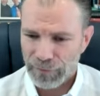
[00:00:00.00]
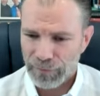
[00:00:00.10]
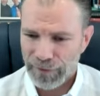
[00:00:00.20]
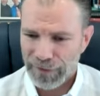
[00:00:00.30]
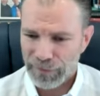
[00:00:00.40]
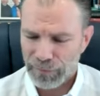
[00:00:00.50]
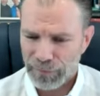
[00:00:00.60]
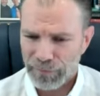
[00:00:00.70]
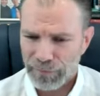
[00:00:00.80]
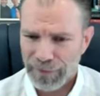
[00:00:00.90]

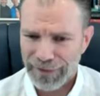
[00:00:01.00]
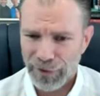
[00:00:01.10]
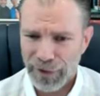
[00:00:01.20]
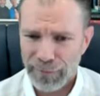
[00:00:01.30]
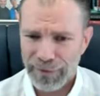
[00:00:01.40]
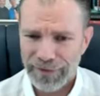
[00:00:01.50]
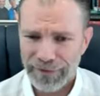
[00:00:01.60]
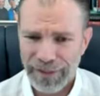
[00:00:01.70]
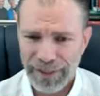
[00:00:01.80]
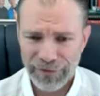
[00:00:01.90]
my time with you
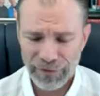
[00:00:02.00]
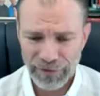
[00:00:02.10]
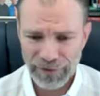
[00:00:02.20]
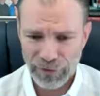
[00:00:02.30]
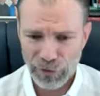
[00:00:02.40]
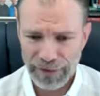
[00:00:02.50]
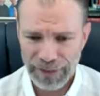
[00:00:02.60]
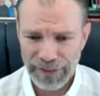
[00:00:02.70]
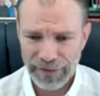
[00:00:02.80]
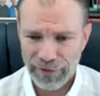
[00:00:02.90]
today is not
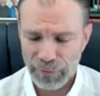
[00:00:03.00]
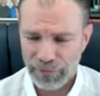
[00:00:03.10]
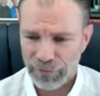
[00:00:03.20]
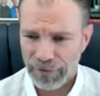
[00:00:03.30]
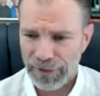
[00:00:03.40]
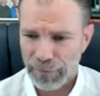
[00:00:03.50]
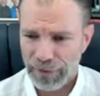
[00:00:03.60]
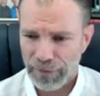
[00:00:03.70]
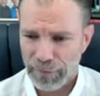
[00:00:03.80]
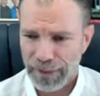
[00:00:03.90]
encouragement for
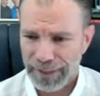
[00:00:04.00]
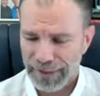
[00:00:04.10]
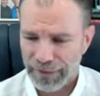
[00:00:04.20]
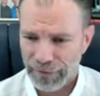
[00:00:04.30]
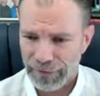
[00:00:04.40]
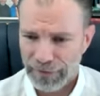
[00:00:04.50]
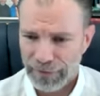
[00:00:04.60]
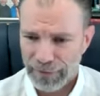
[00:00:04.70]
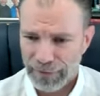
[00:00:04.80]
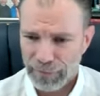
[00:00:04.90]
anyone to
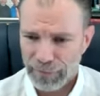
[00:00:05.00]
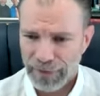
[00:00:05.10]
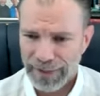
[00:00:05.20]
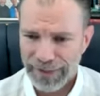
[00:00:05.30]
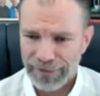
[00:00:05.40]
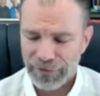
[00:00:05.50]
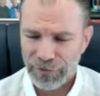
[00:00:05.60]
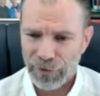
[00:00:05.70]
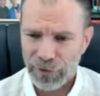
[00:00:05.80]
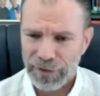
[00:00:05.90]
buy our
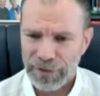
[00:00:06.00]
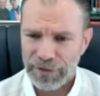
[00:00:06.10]
stock.